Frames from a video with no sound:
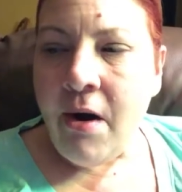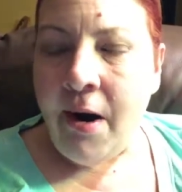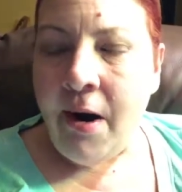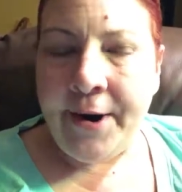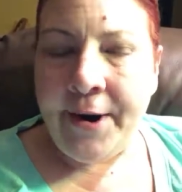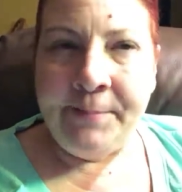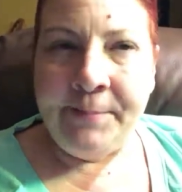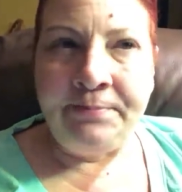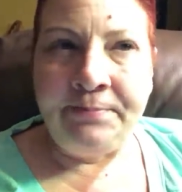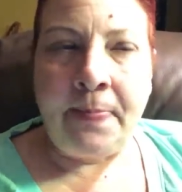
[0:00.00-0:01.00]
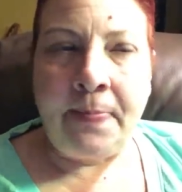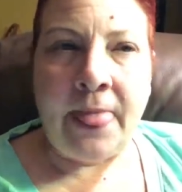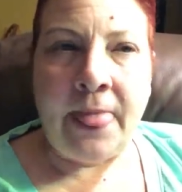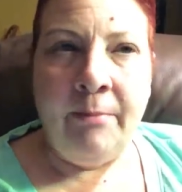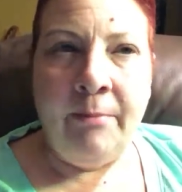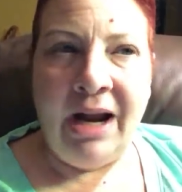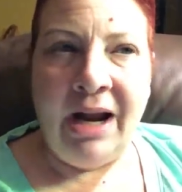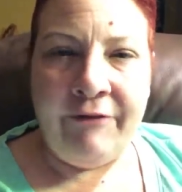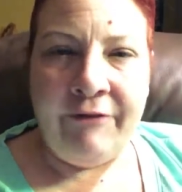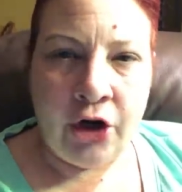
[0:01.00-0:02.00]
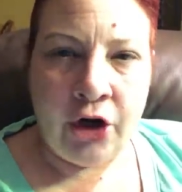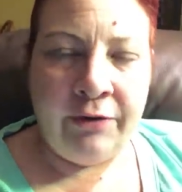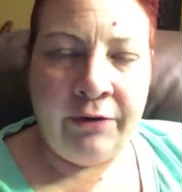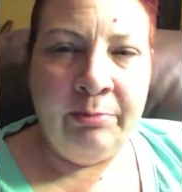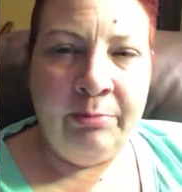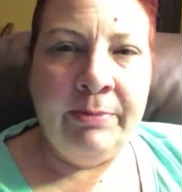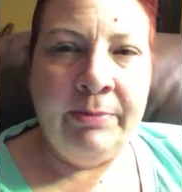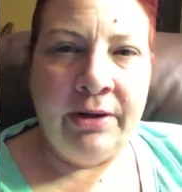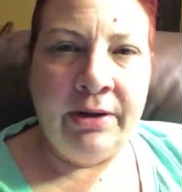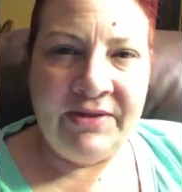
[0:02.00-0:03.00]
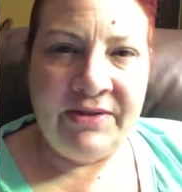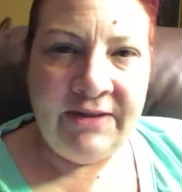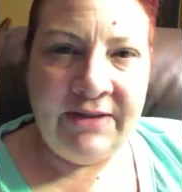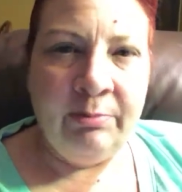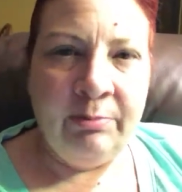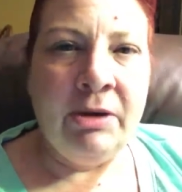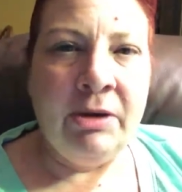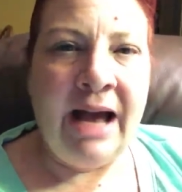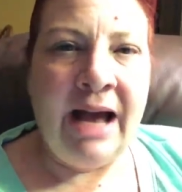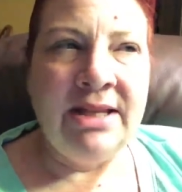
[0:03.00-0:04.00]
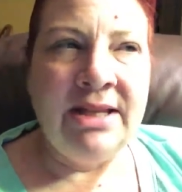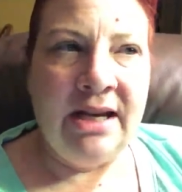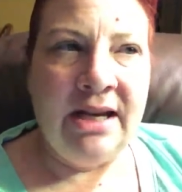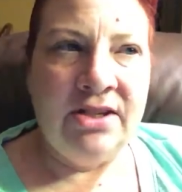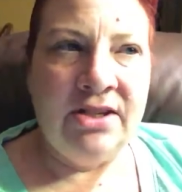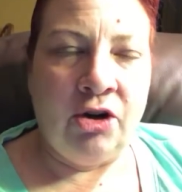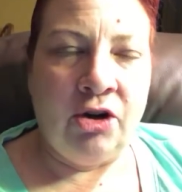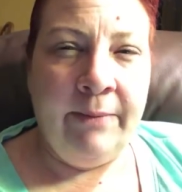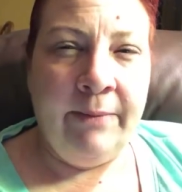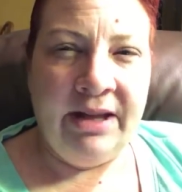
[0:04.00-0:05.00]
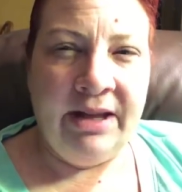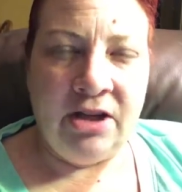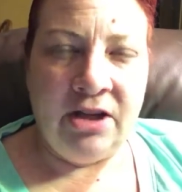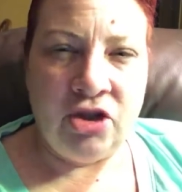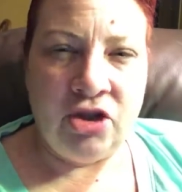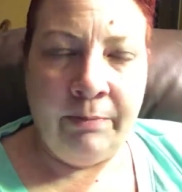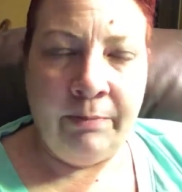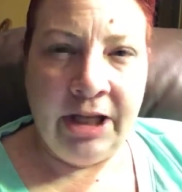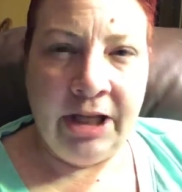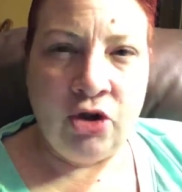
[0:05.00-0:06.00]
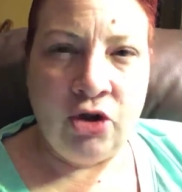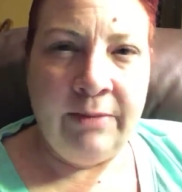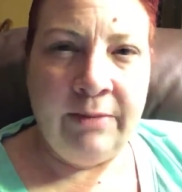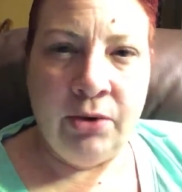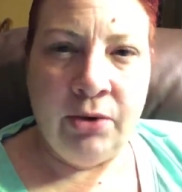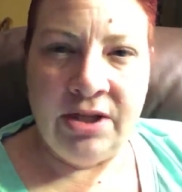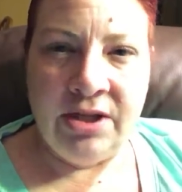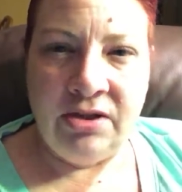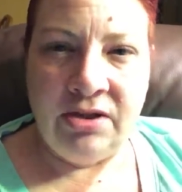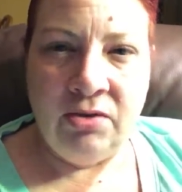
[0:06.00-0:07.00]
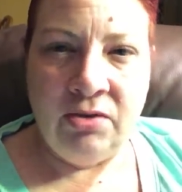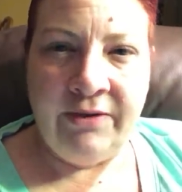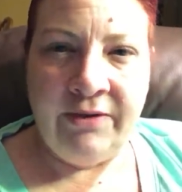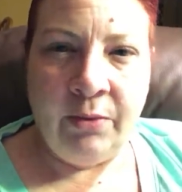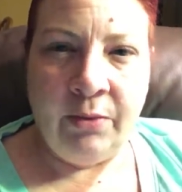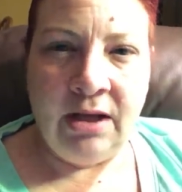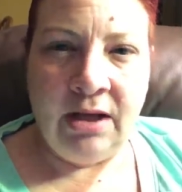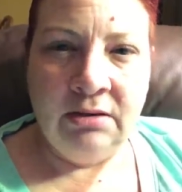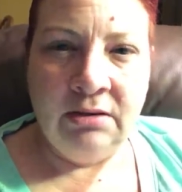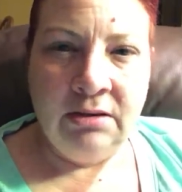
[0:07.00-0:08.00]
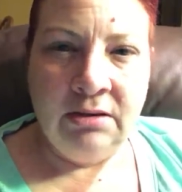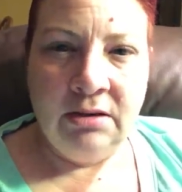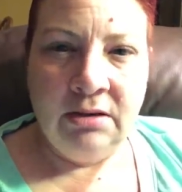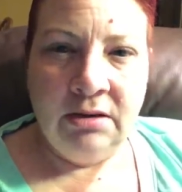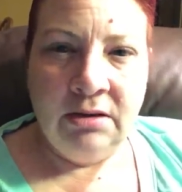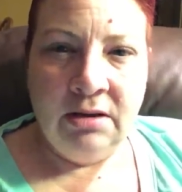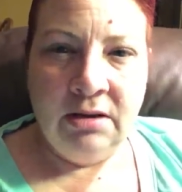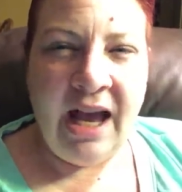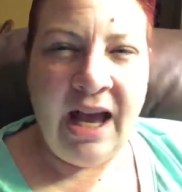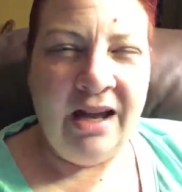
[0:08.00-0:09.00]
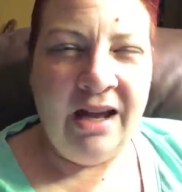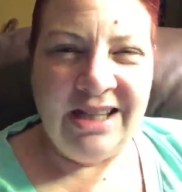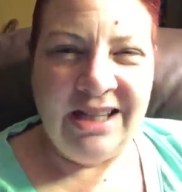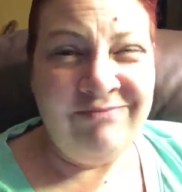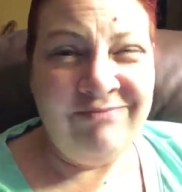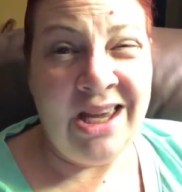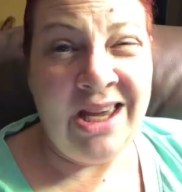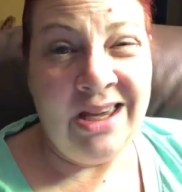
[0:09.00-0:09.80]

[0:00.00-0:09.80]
Um, but I've heard from people, I've seen from people comment on Instagram that the, the Bolero shampoo doesn't do it very well. Yeah, it's like meh.